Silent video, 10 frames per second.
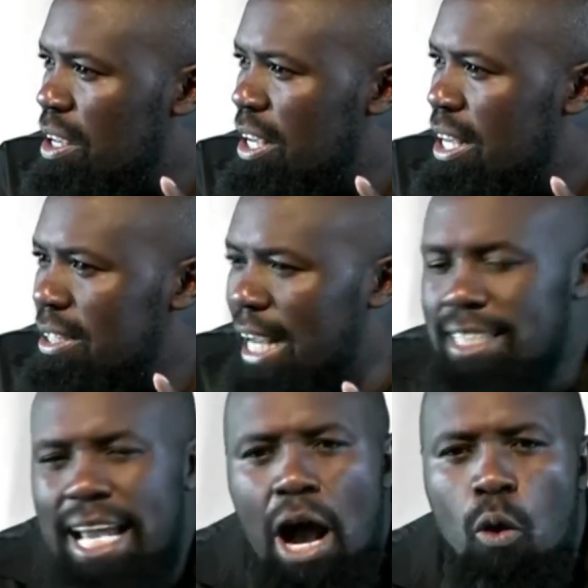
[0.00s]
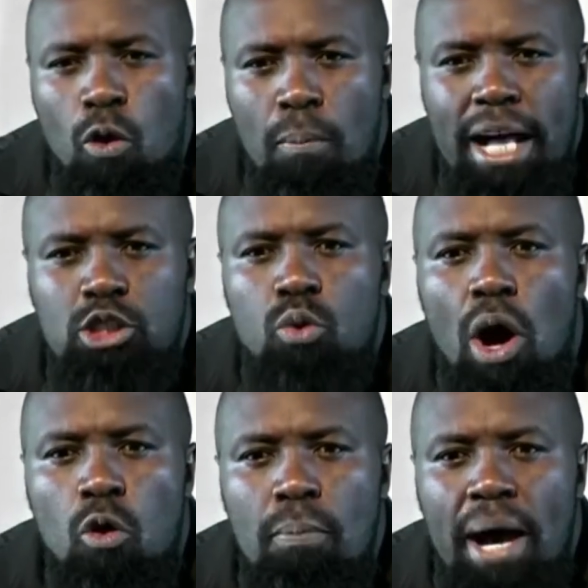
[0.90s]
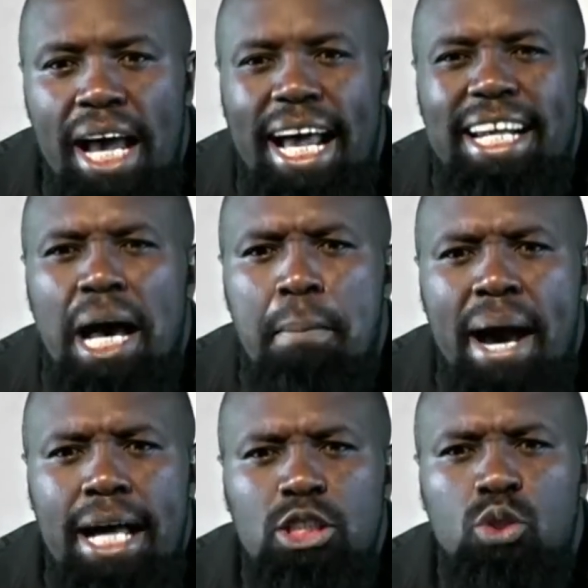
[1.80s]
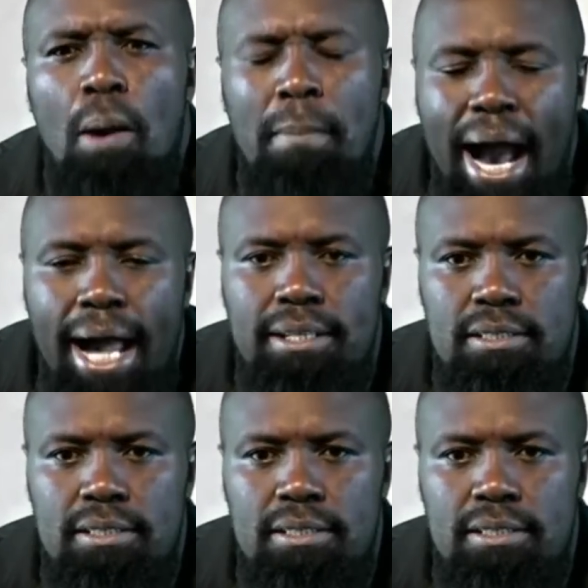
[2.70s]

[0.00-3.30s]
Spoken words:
That a woman to a woman and a man to a man.